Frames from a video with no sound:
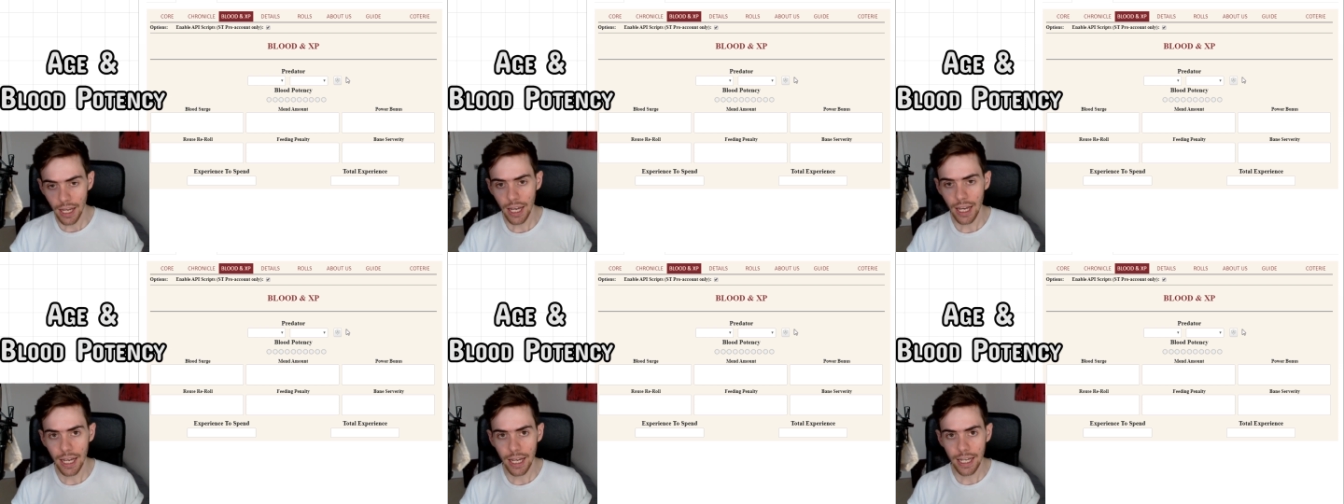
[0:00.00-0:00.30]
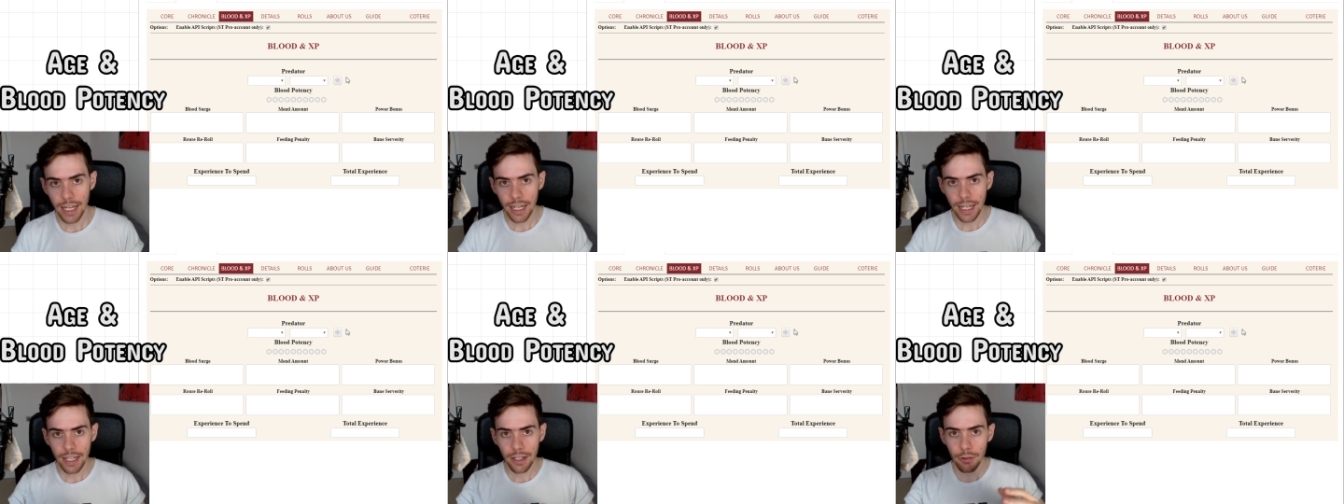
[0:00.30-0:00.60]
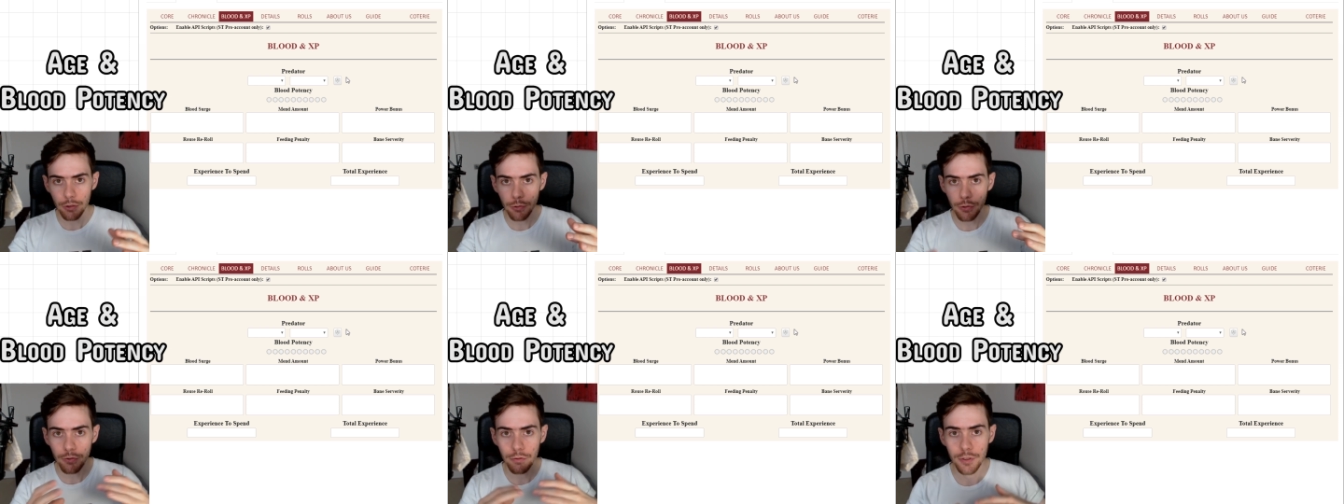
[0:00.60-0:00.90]
uh,
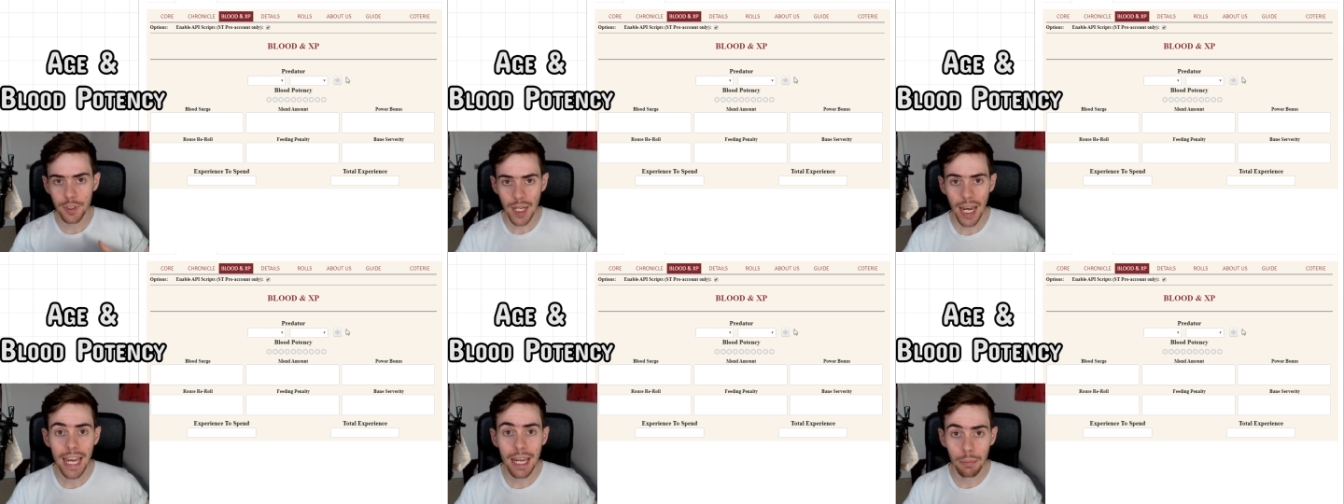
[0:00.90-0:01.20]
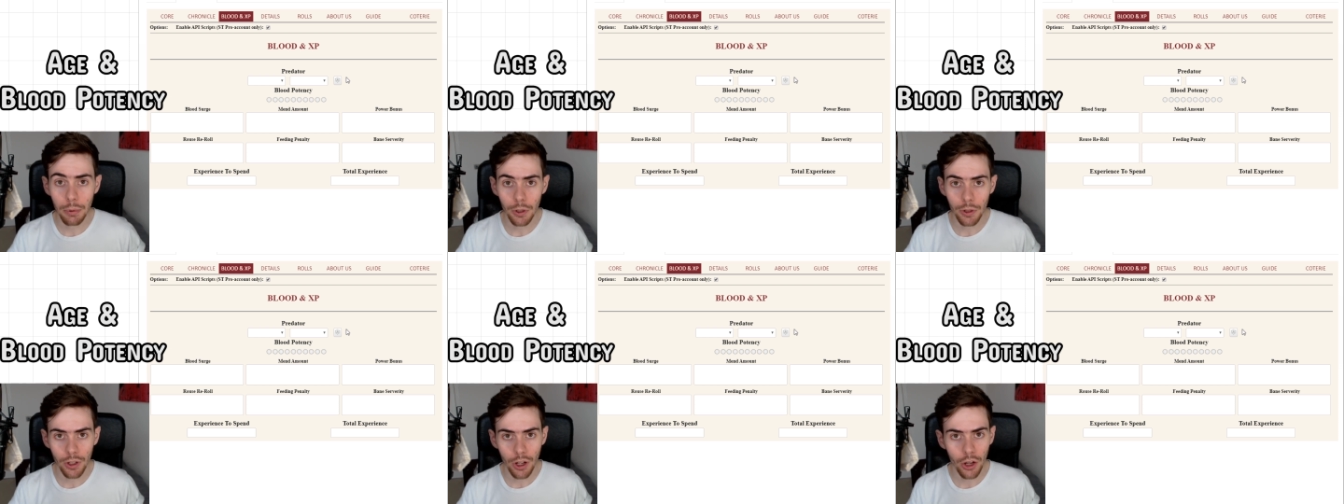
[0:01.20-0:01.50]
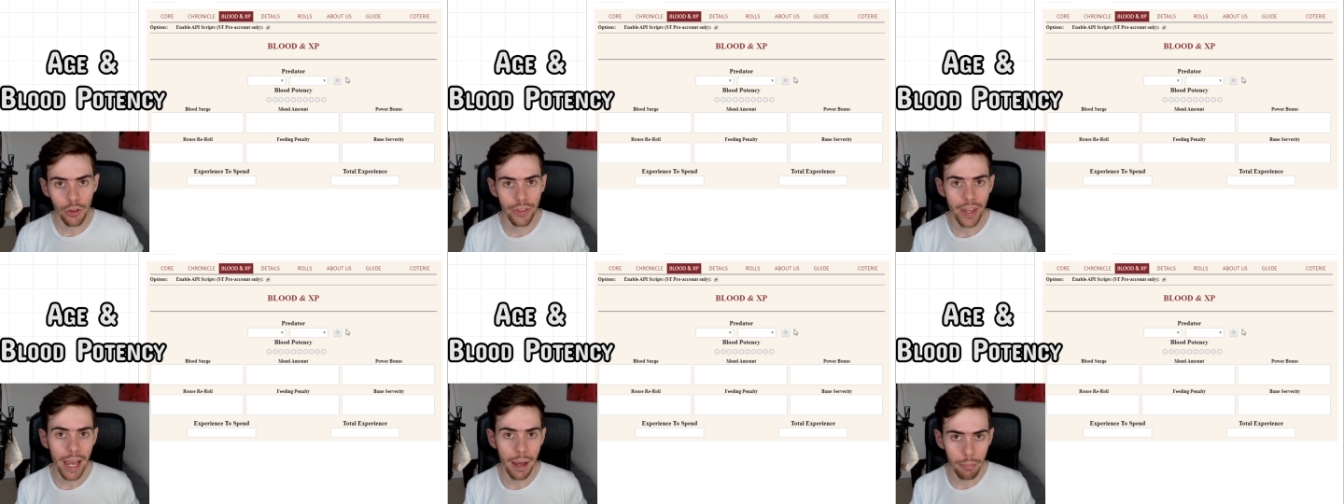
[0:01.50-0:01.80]
table
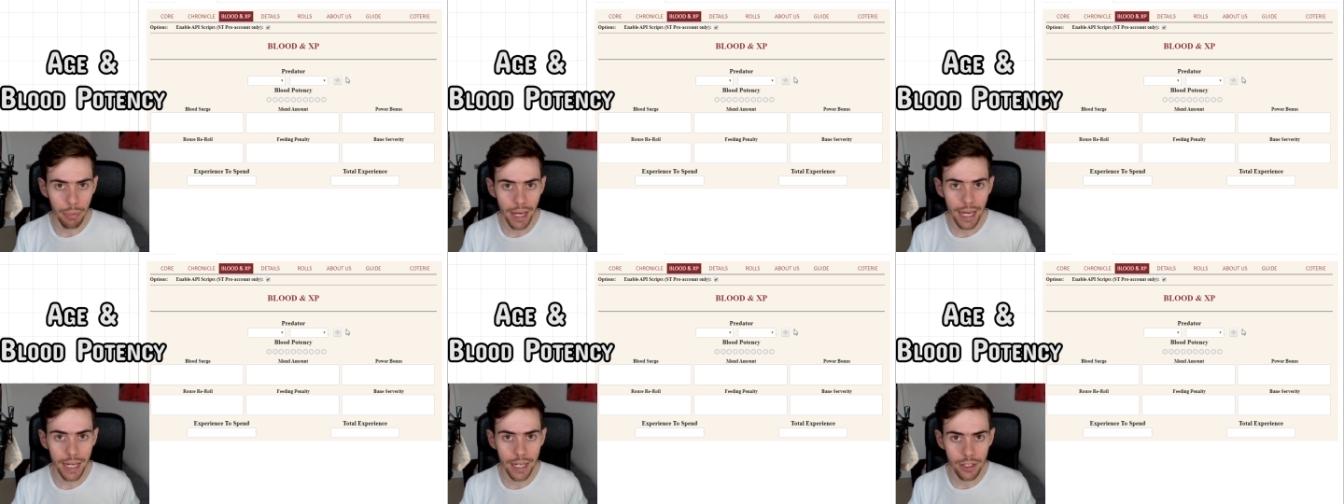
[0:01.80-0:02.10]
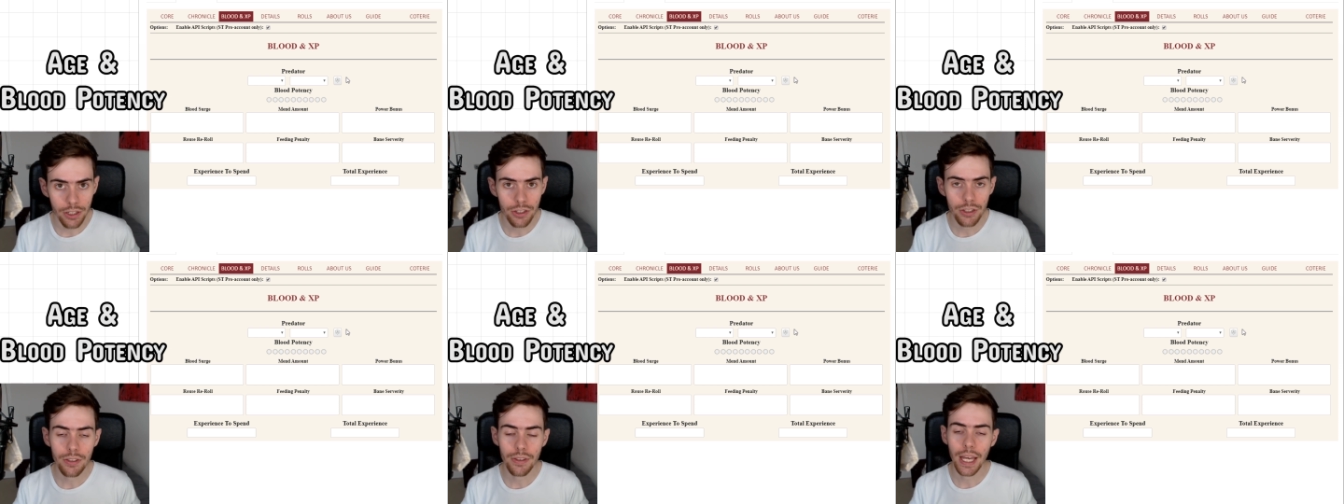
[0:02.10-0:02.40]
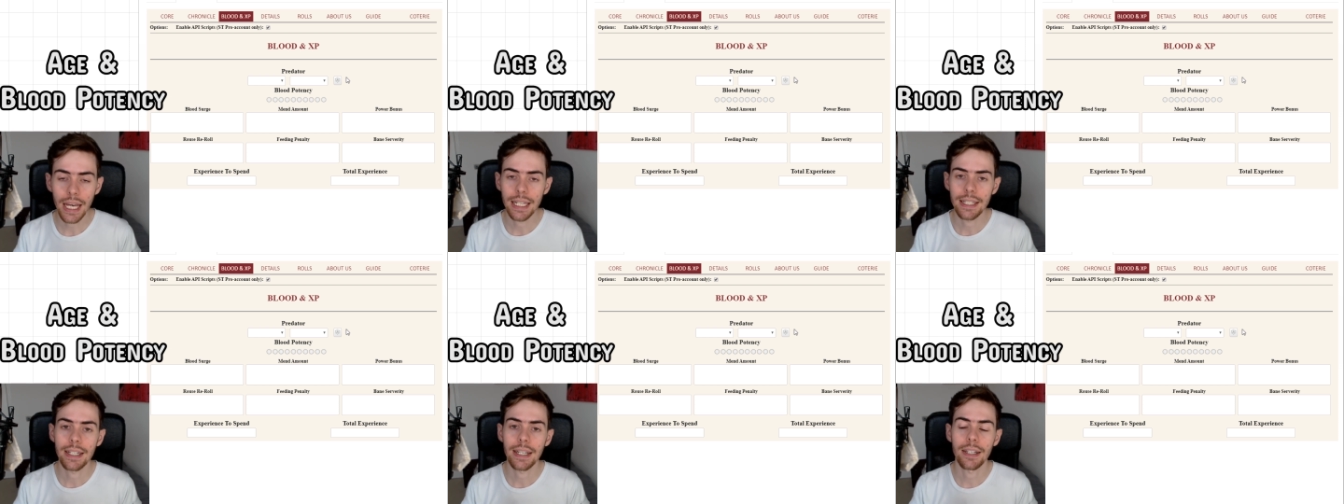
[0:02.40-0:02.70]
on that page
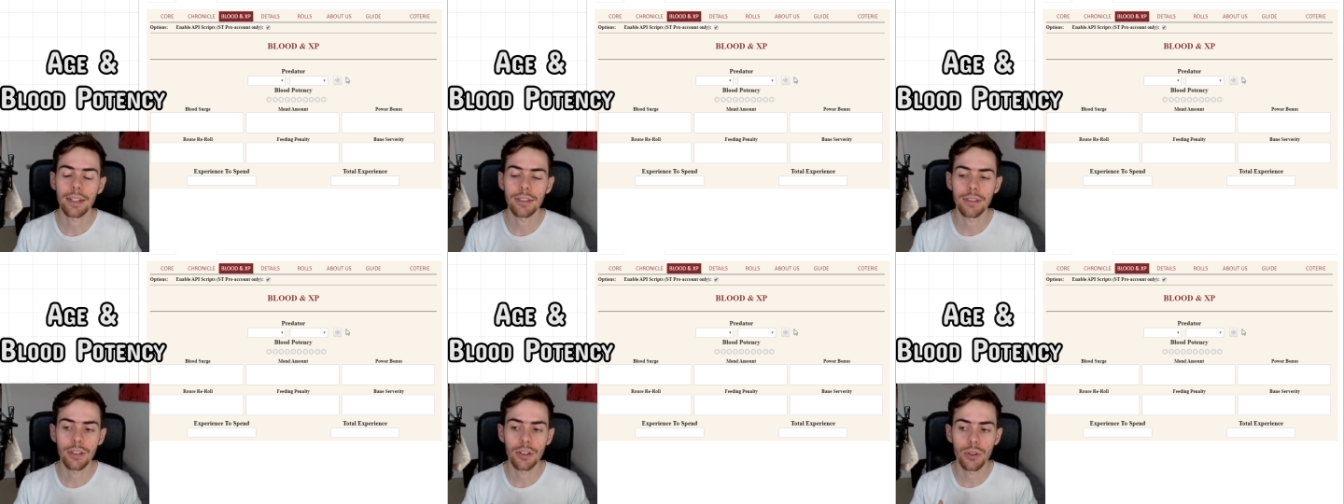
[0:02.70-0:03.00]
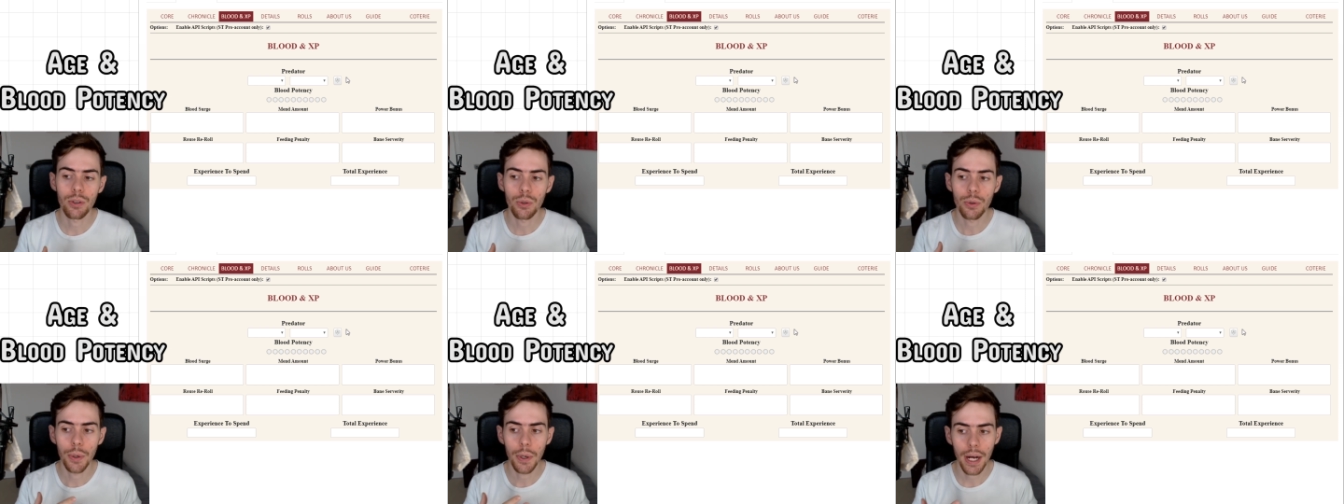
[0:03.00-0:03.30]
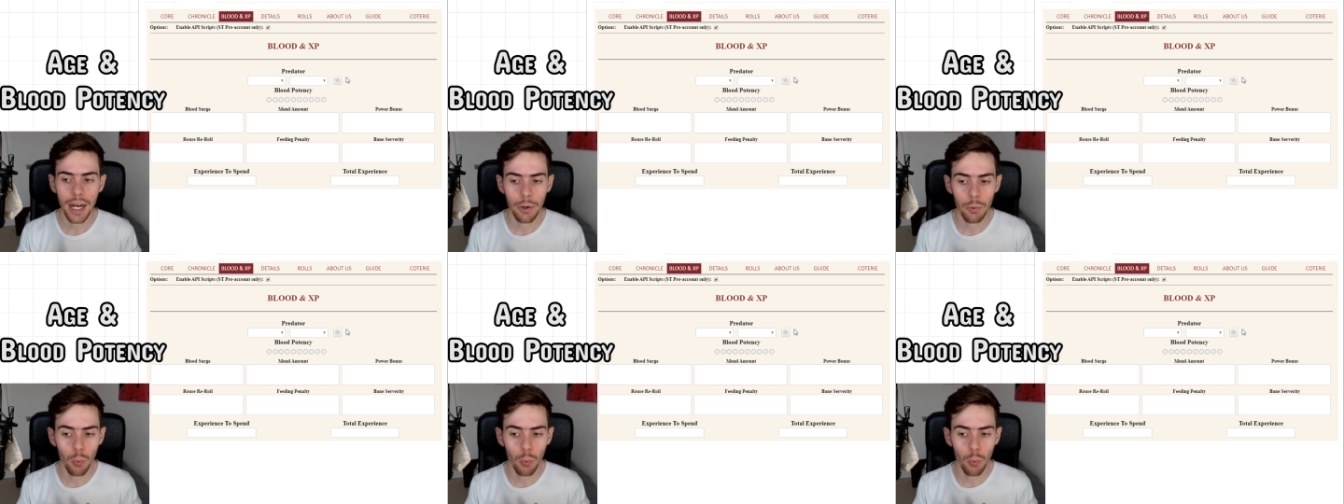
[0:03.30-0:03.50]
that tells you